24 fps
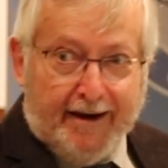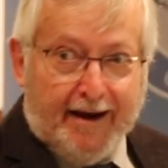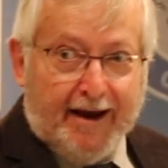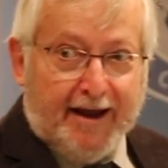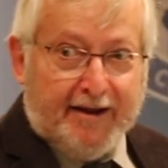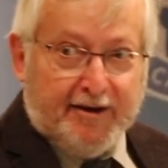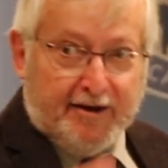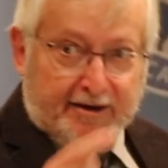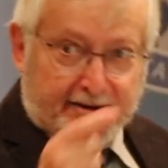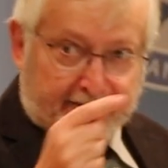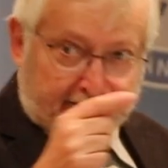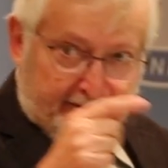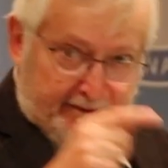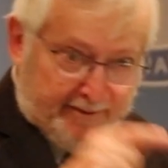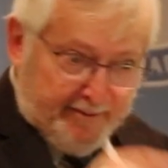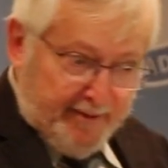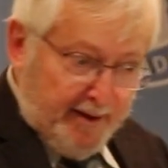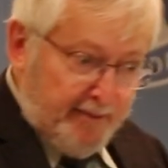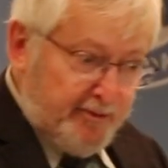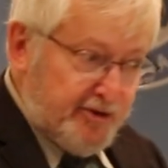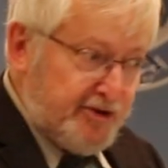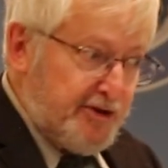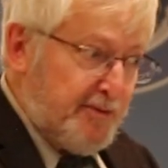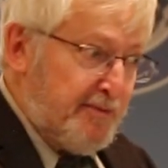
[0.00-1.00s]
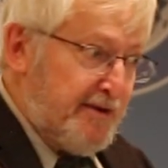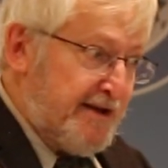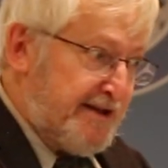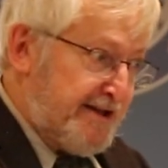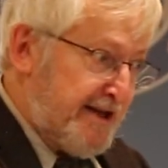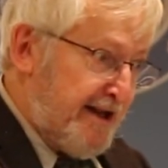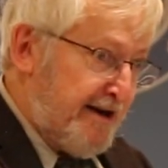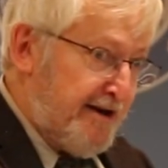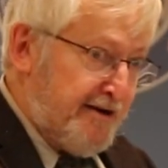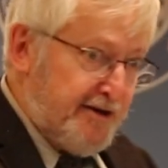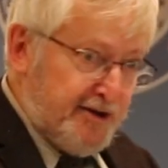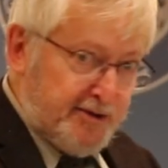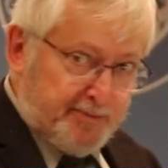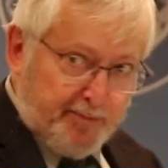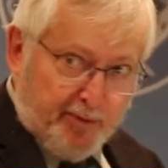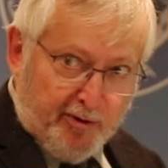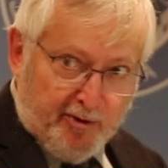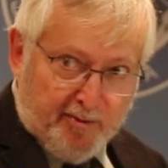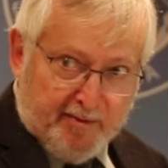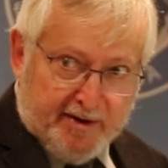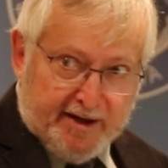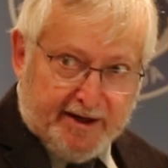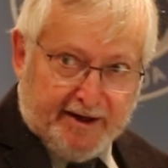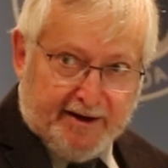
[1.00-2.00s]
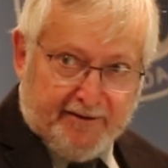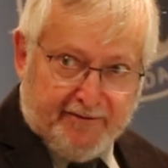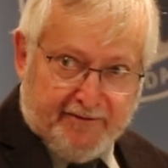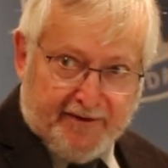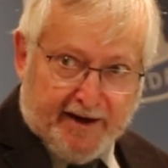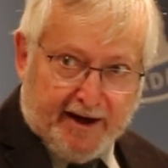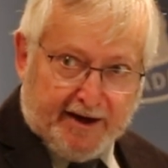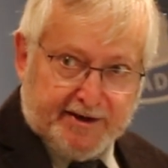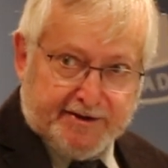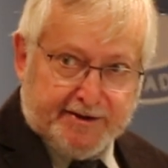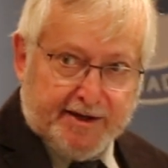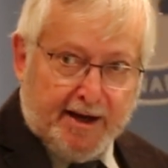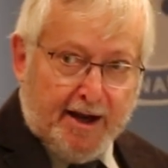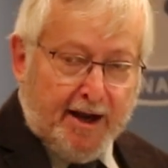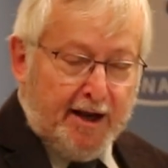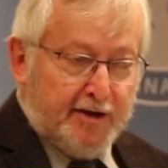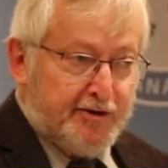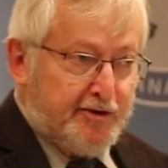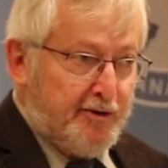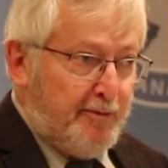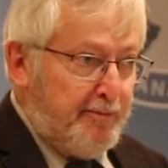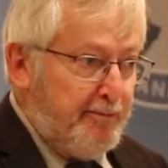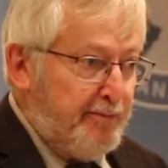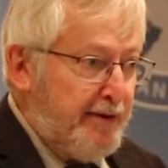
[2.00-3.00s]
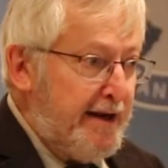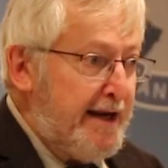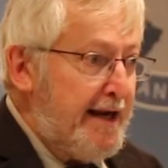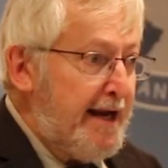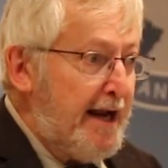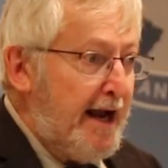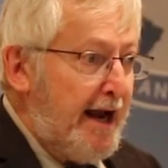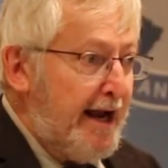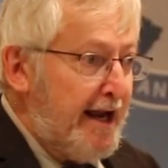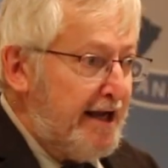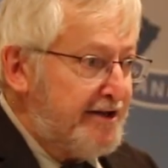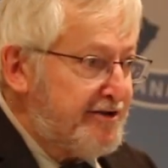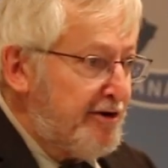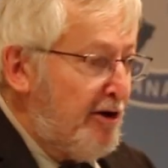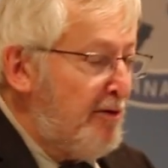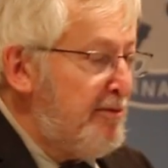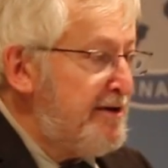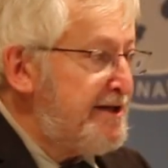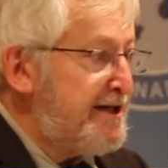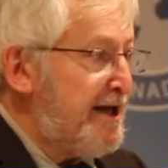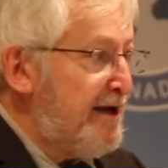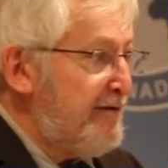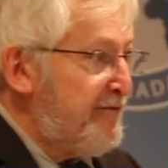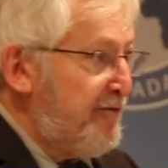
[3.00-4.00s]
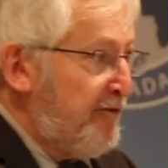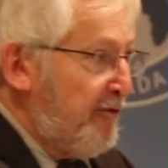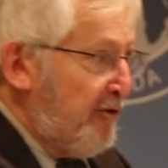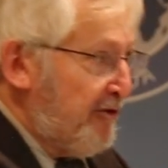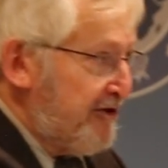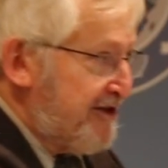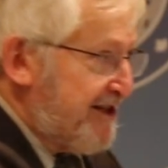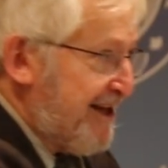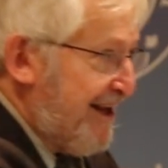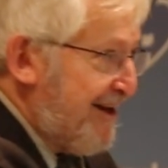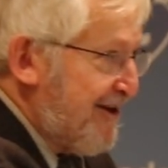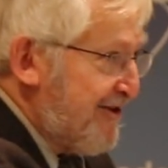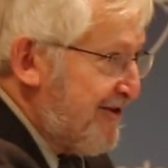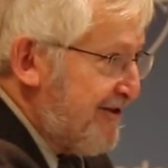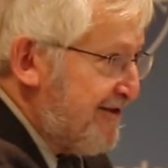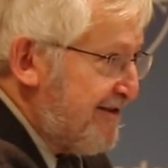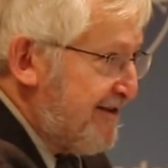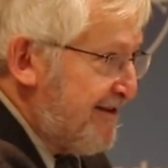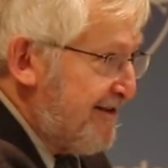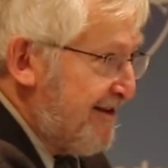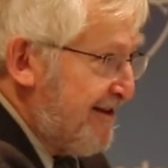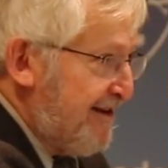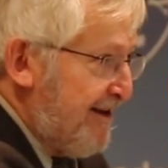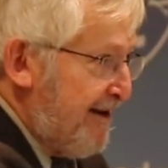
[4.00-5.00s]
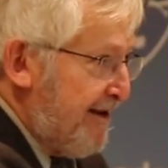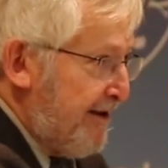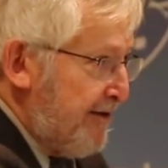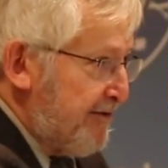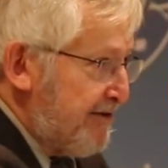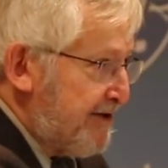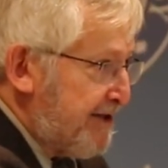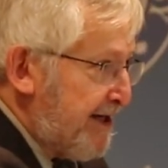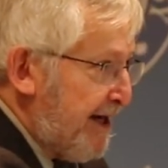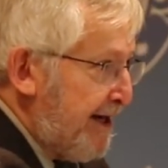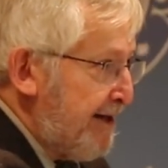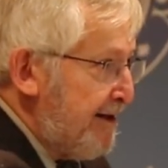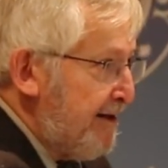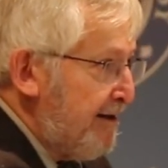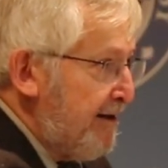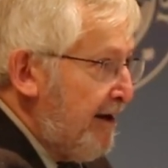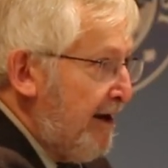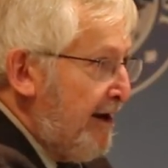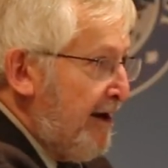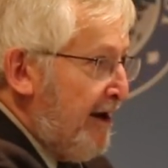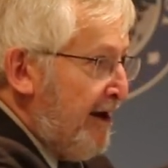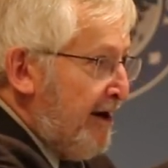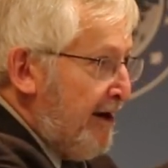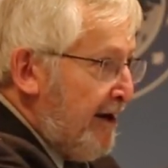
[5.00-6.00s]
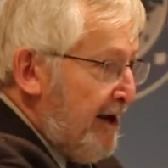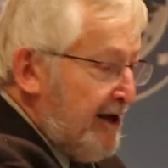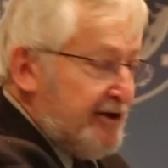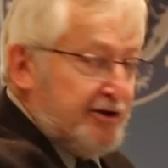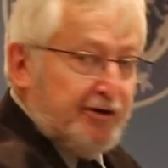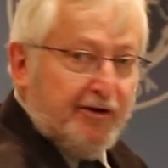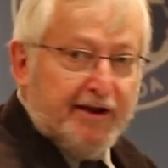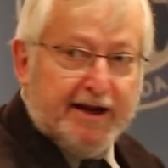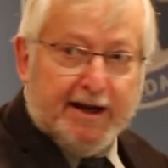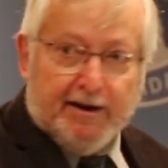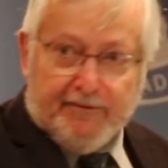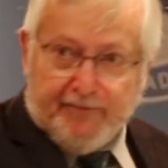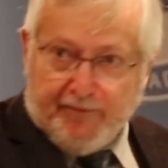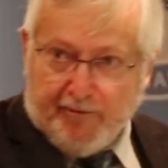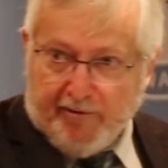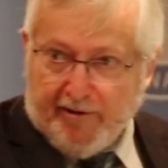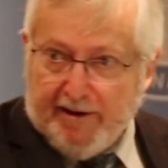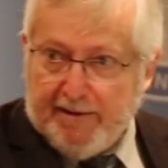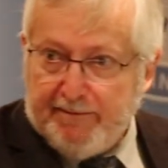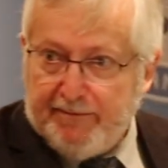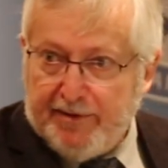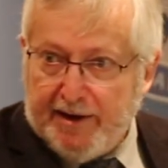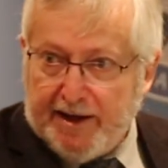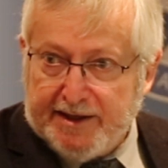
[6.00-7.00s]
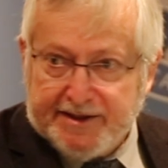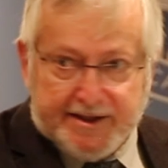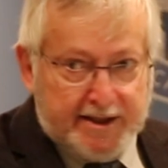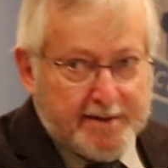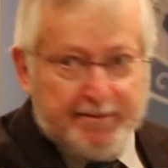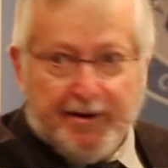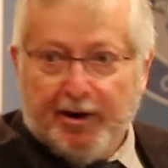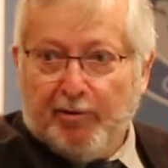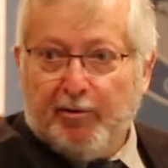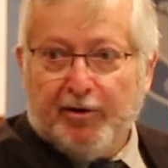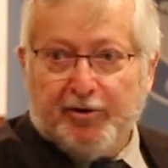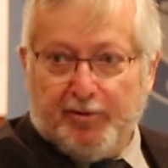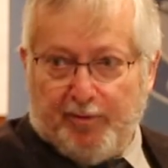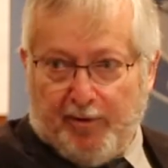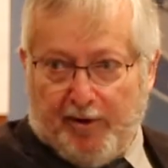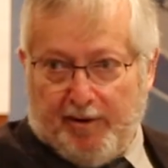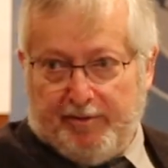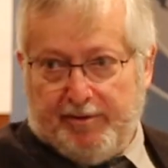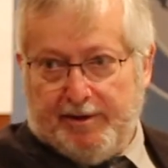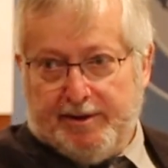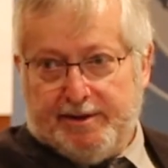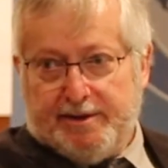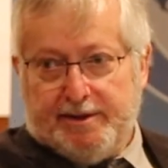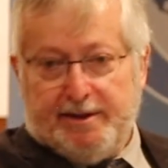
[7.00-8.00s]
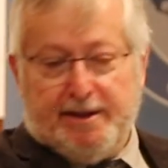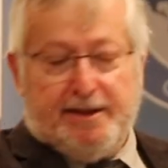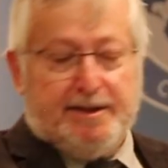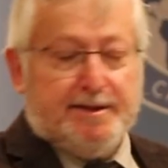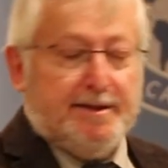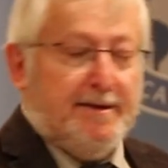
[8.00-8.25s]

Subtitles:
And the membership of the Senate is permanently fixed. So PEI has always had 4 senators. They're entitled, so they get 4 MPs. Doesn't matter what the province is.